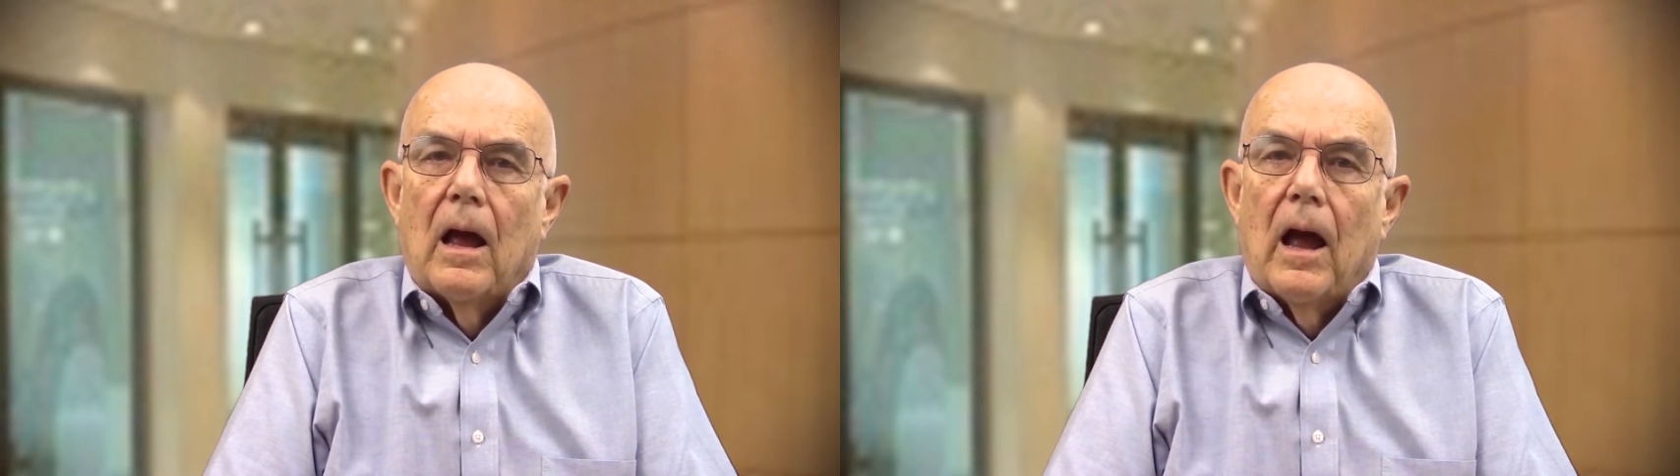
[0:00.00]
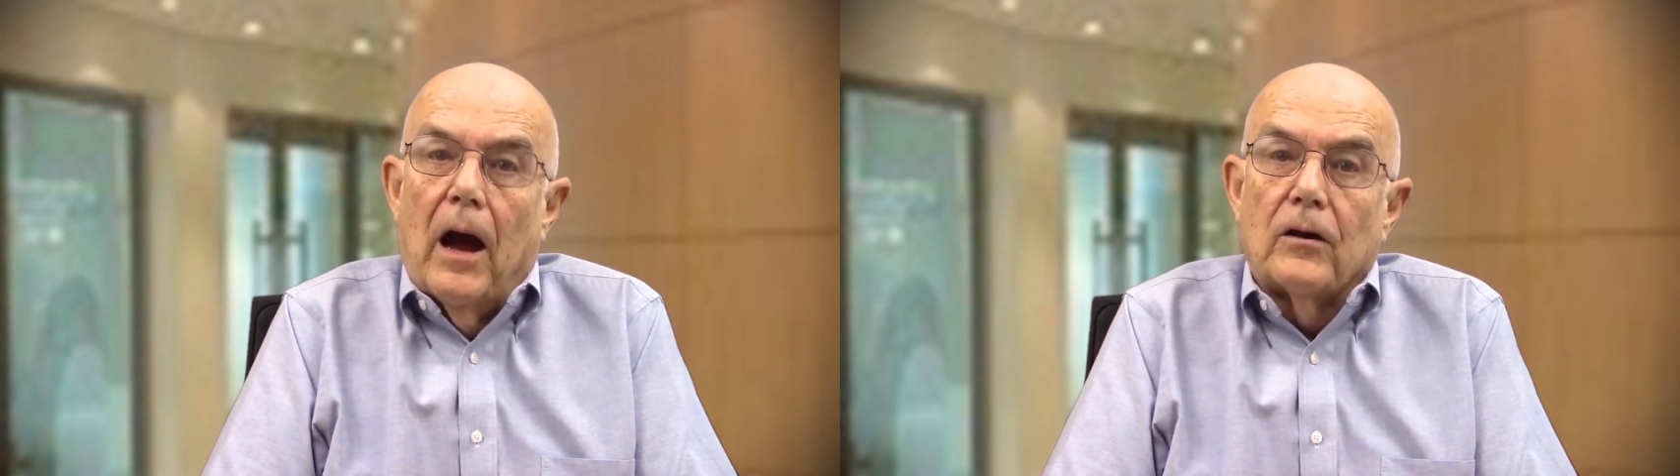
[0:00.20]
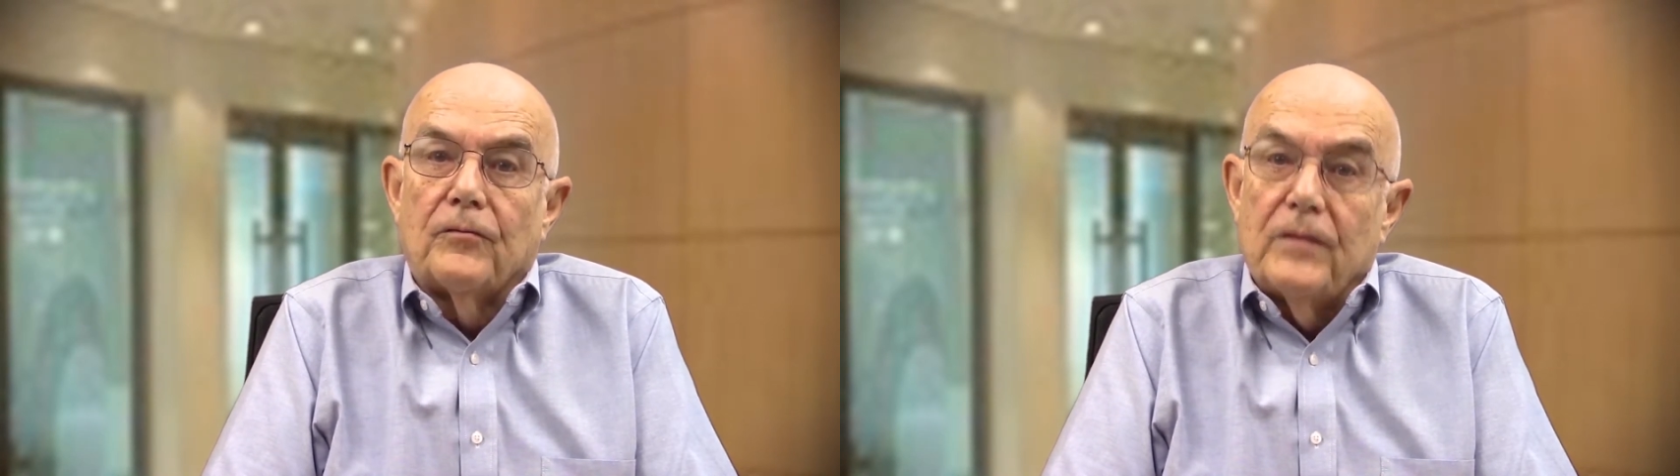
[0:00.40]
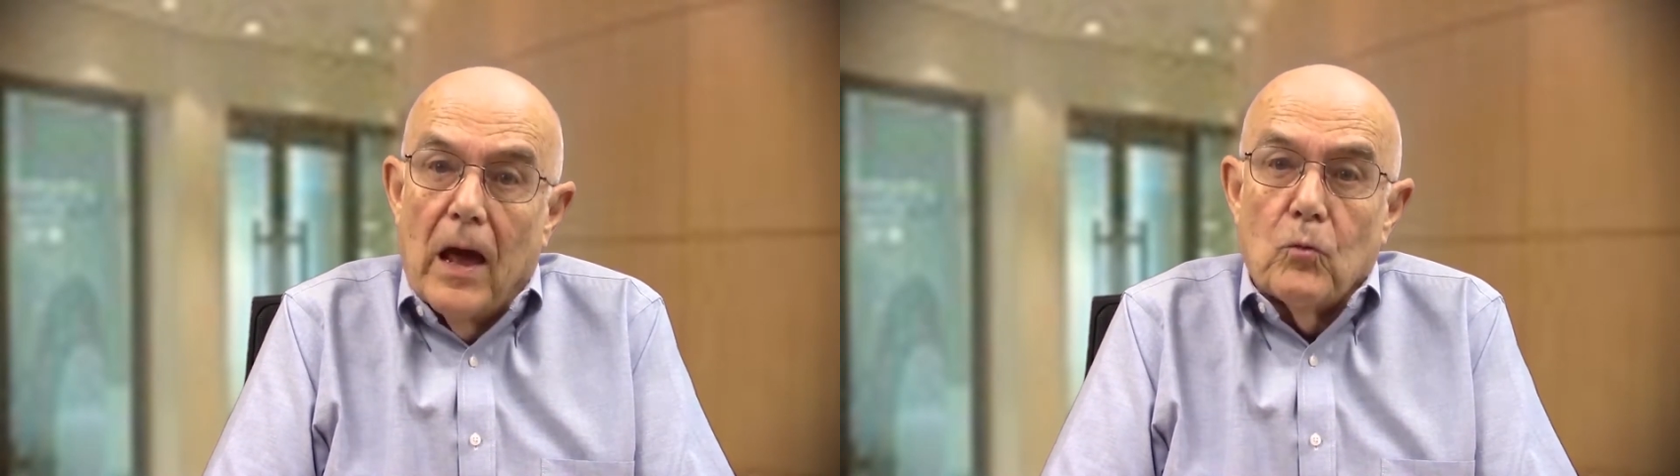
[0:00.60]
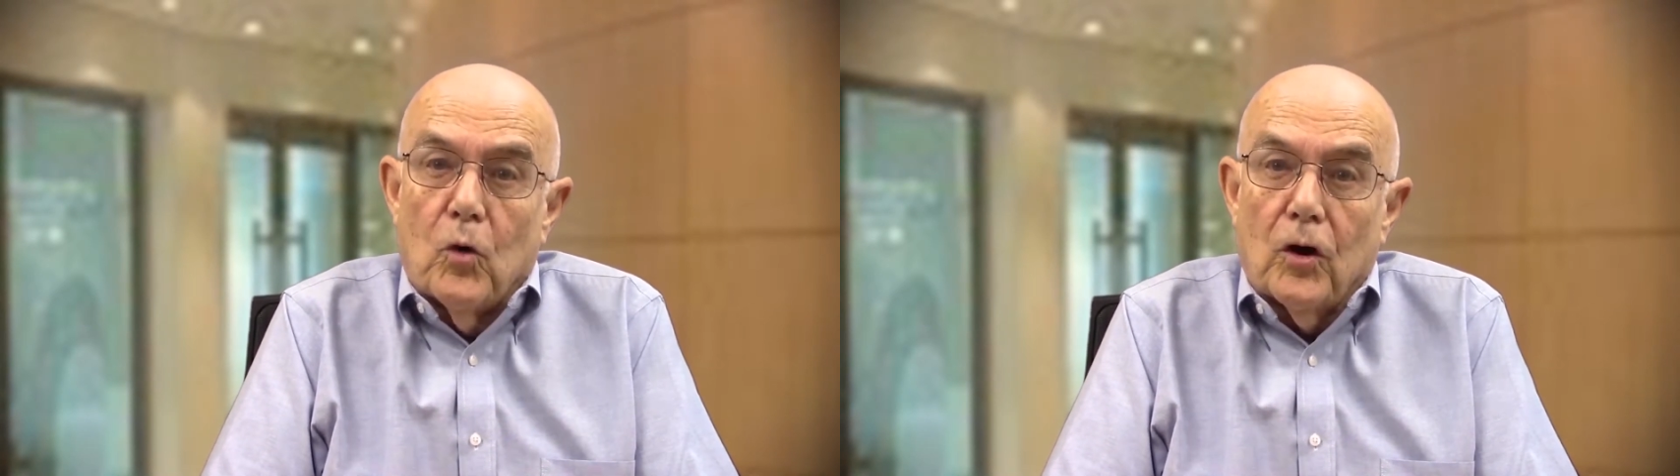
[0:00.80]

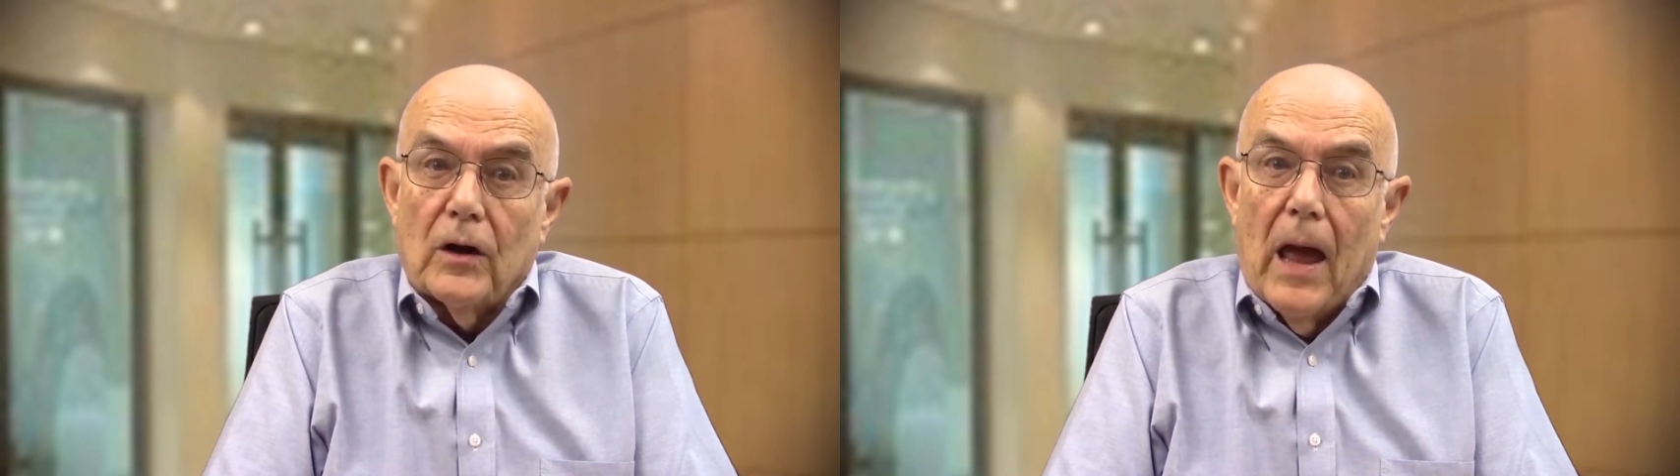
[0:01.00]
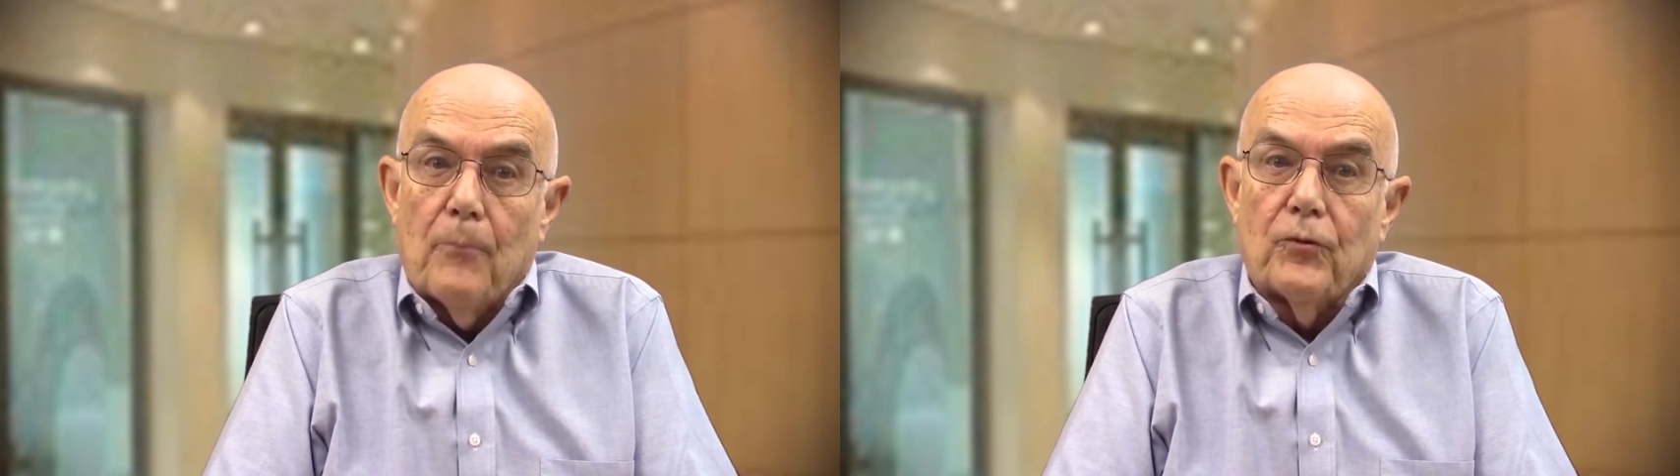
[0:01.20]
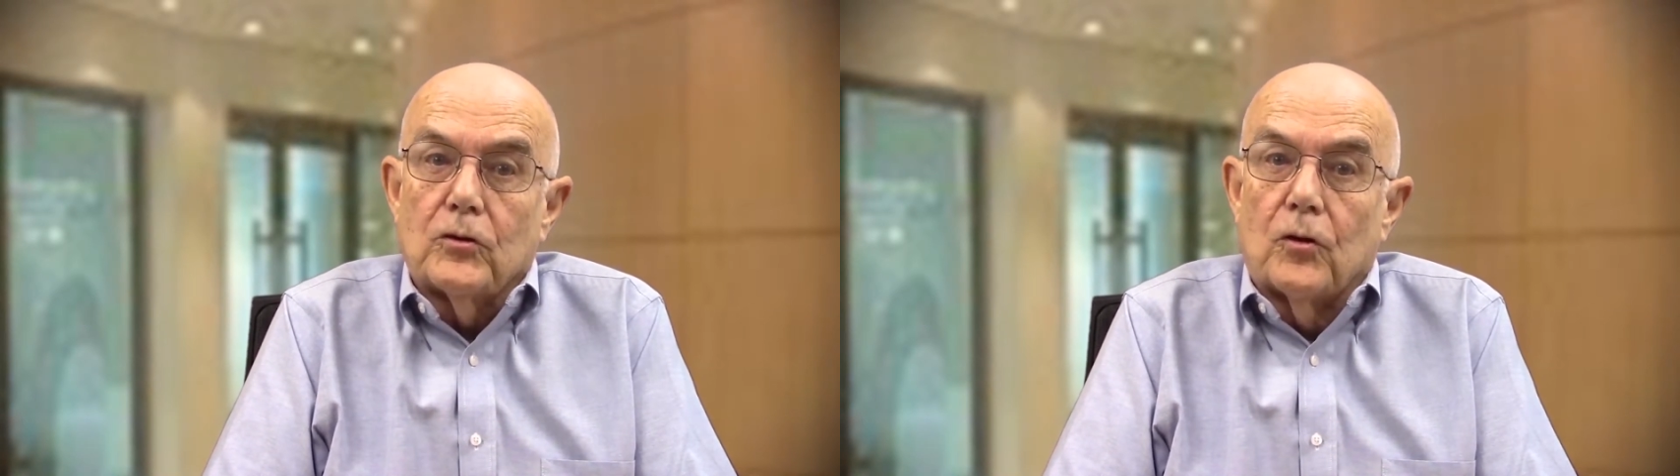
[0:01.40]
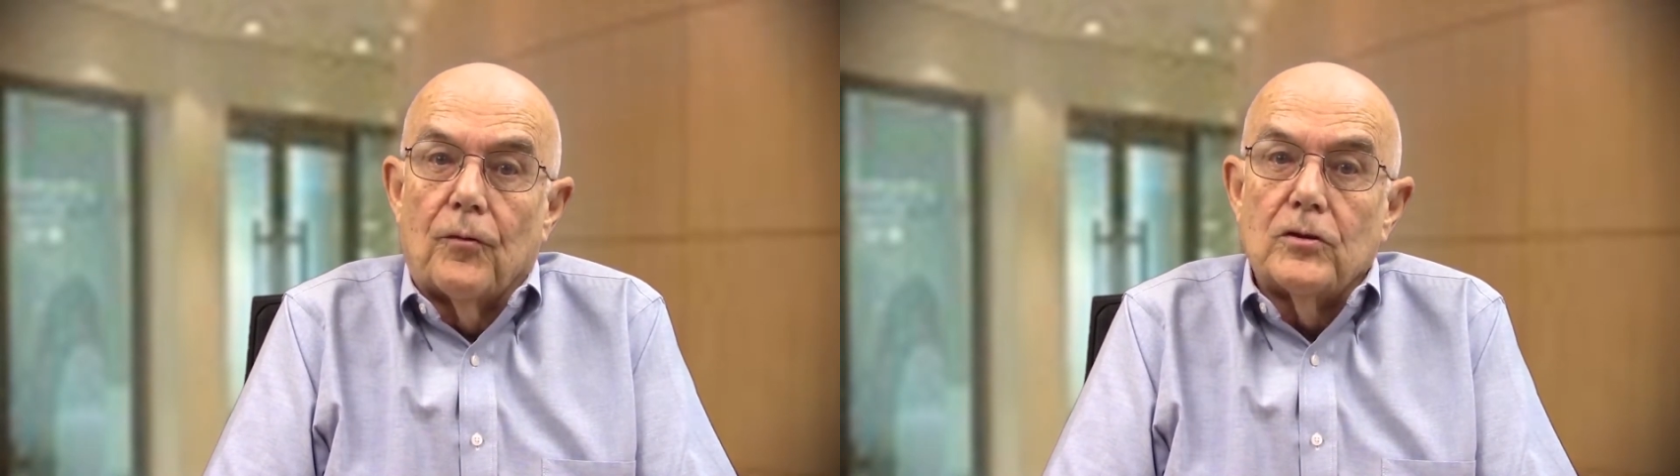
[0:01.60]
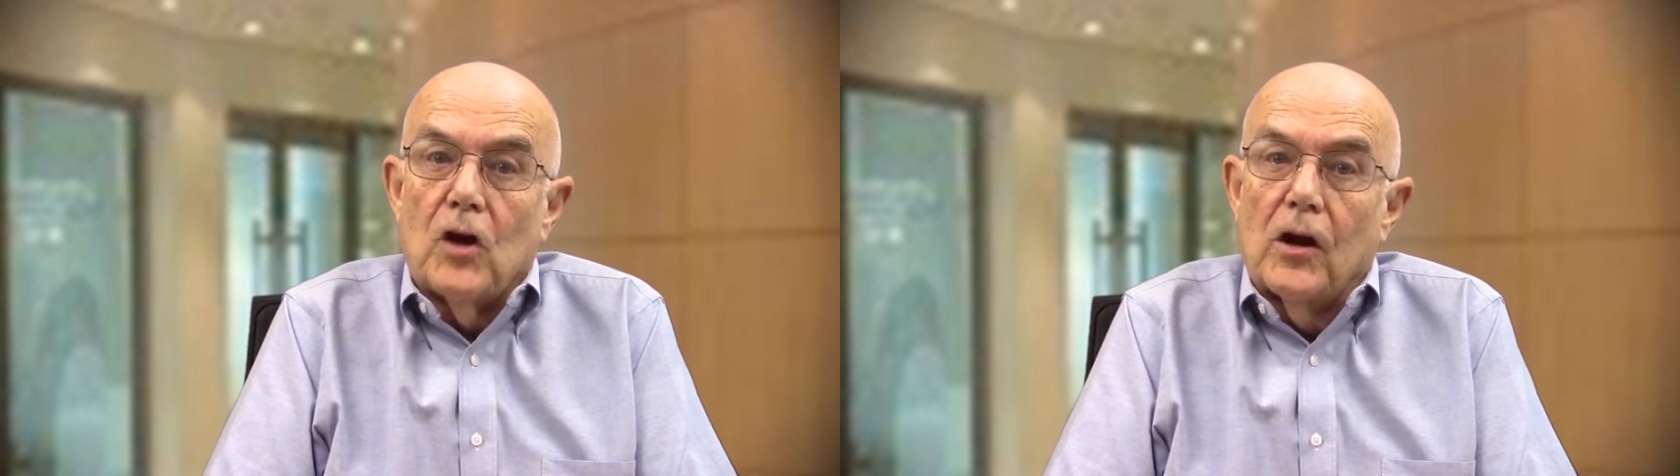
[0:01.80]
Out-of-network
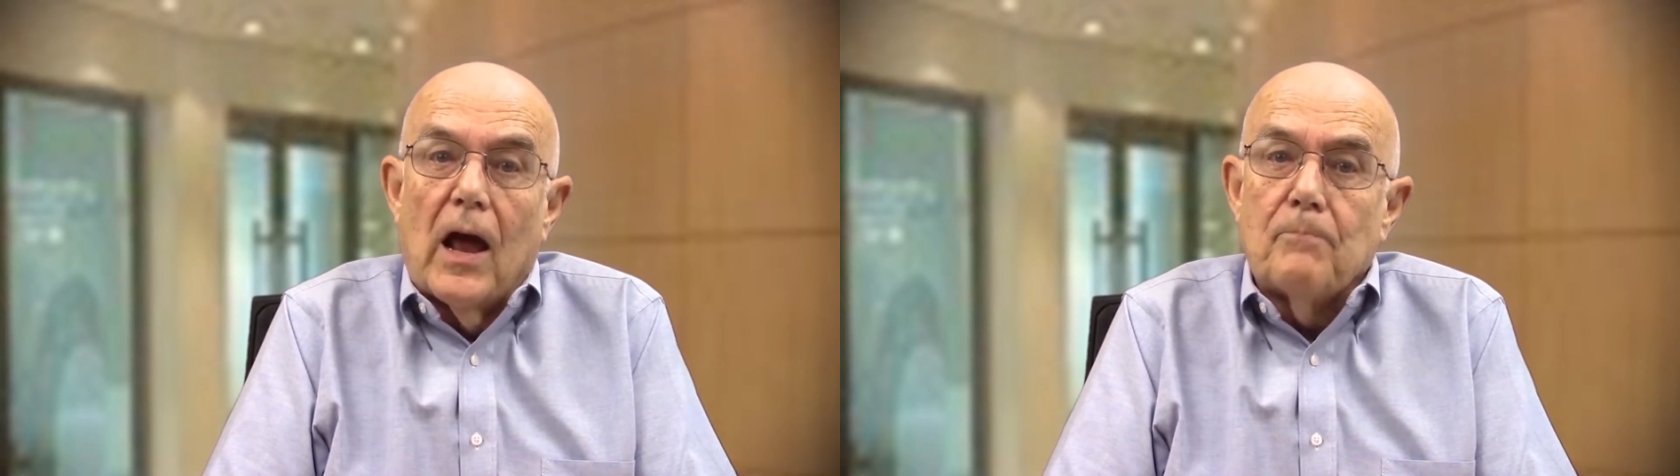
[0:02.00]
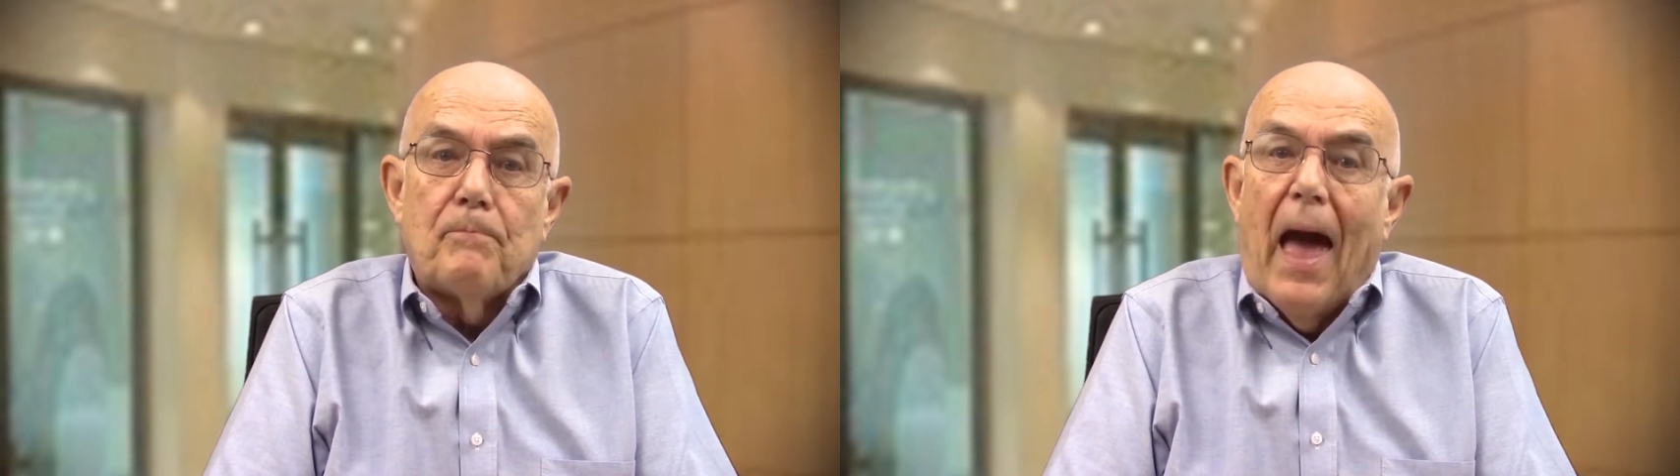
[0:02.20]
laboratories are not